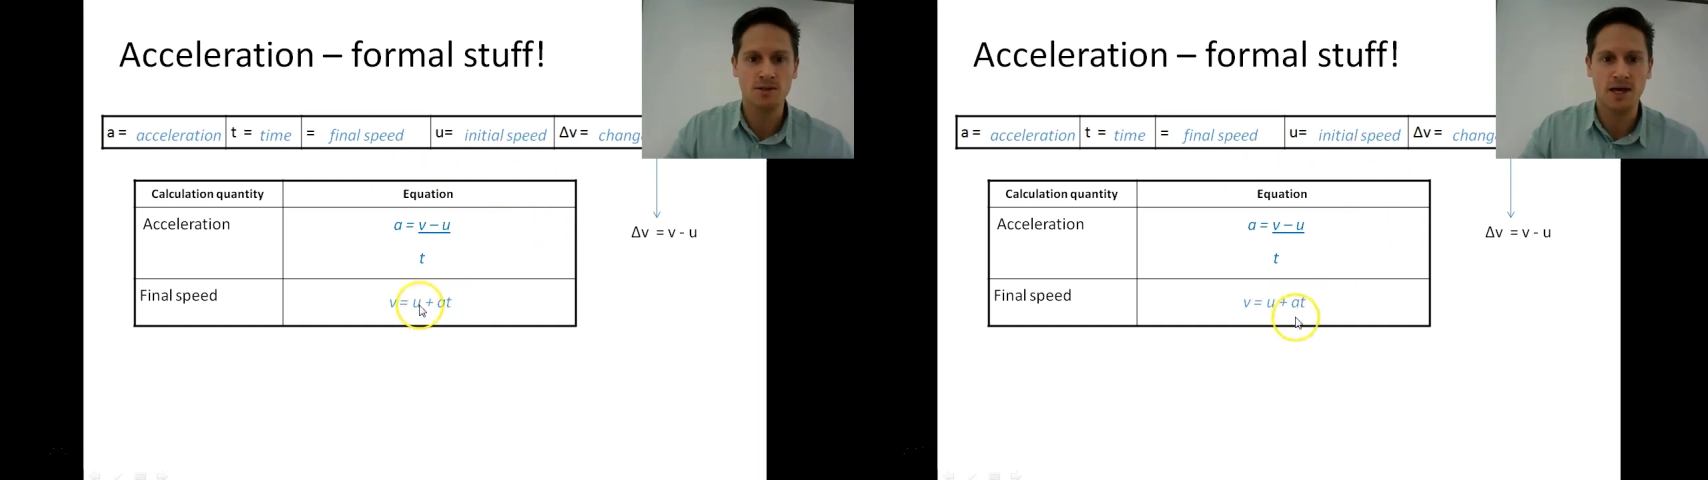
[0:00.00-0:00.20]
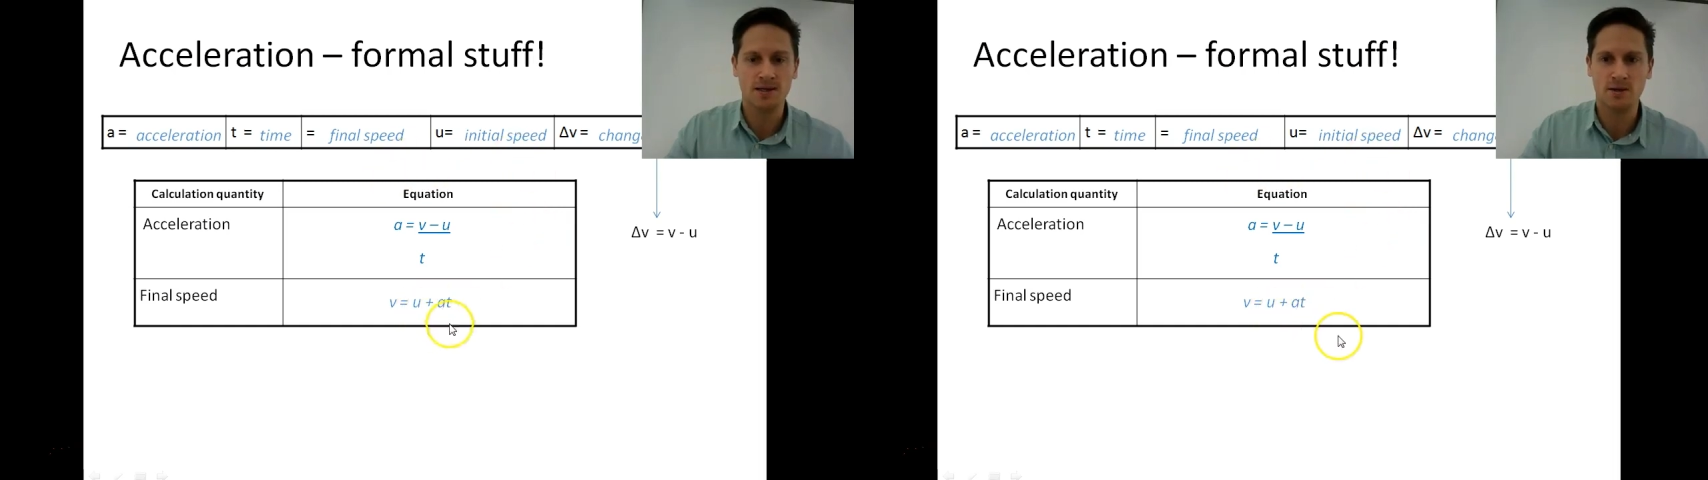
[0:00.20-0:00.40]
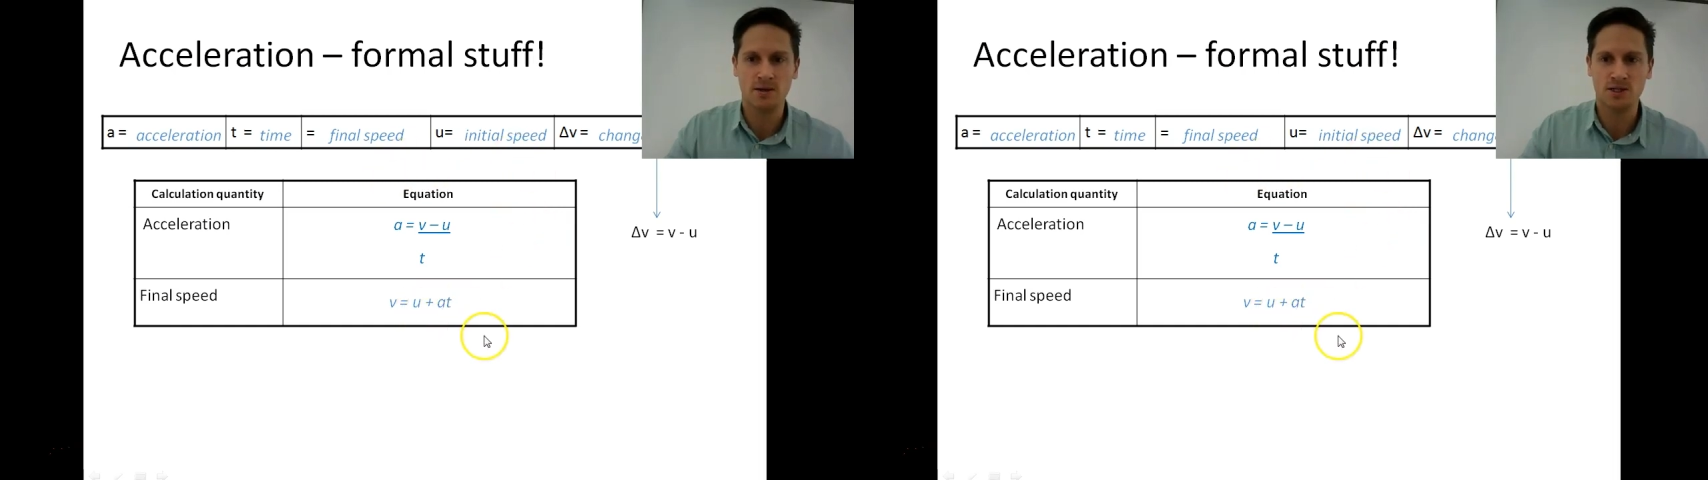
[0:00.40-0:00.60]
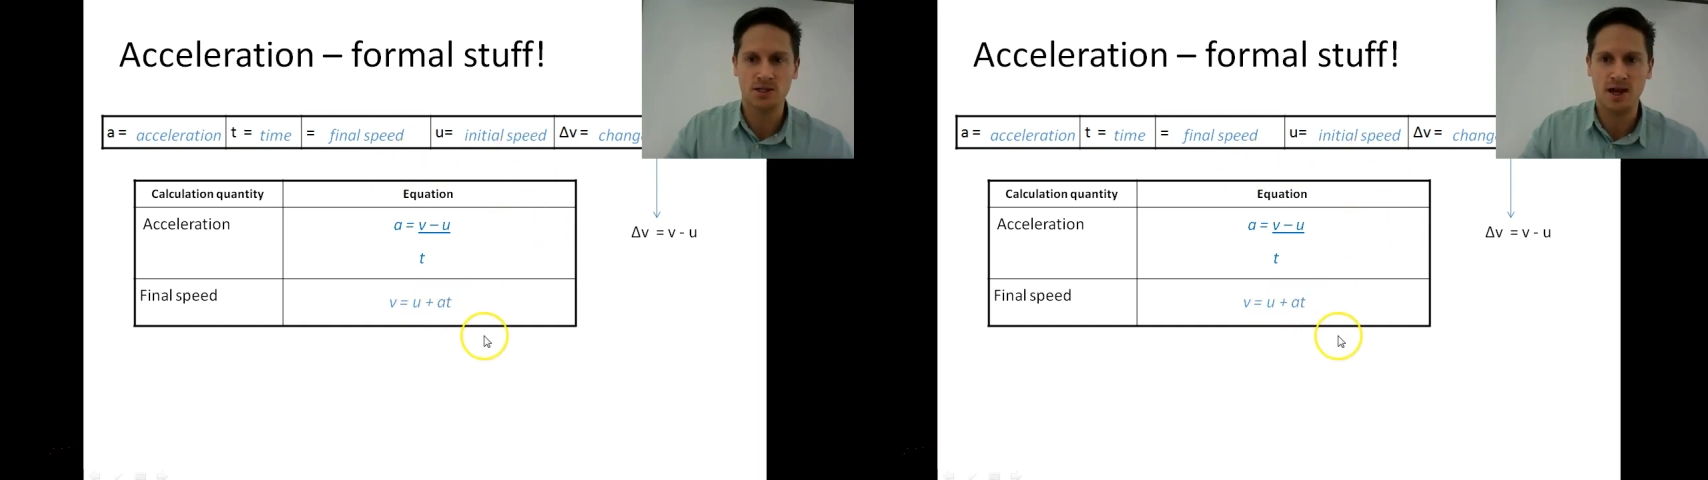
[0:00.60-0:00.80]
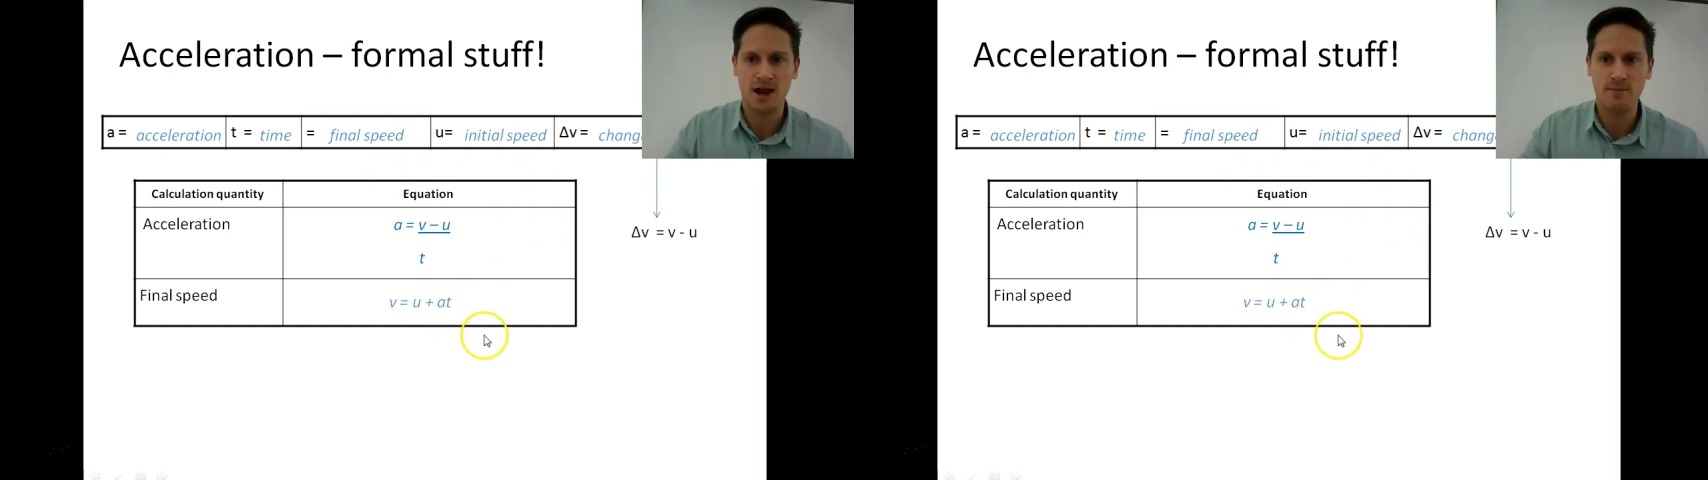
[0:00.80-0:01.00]
use that too
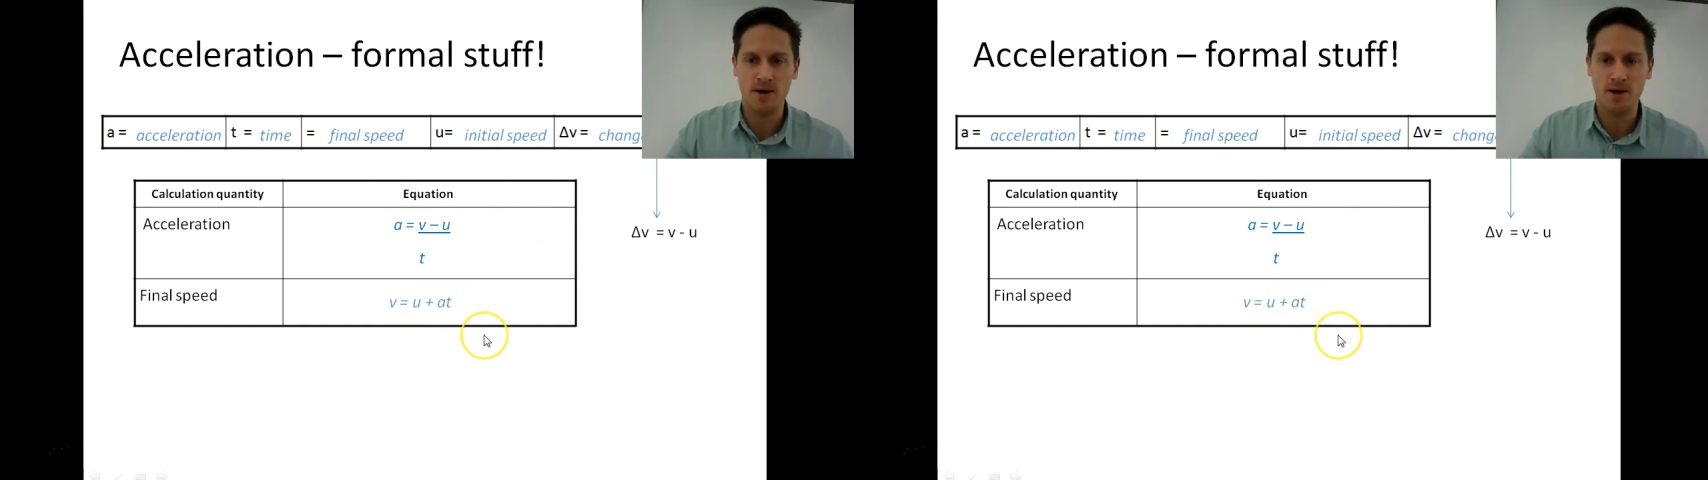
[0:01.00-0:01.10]
much today,